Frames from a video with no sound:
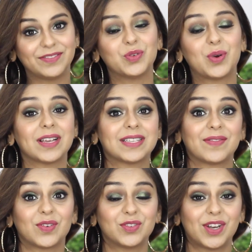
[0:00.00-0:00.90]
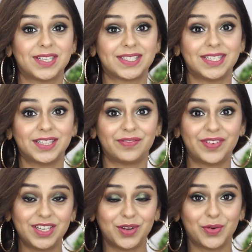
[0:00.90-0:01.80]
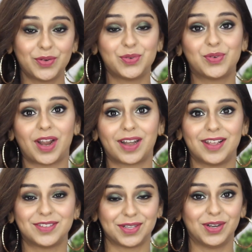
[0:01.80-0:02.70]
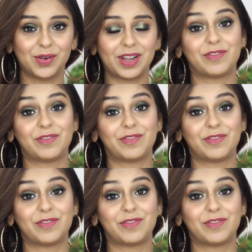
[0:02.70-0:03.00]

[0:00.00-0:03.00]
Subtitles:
If you guys have already seen the video, you recognize the look.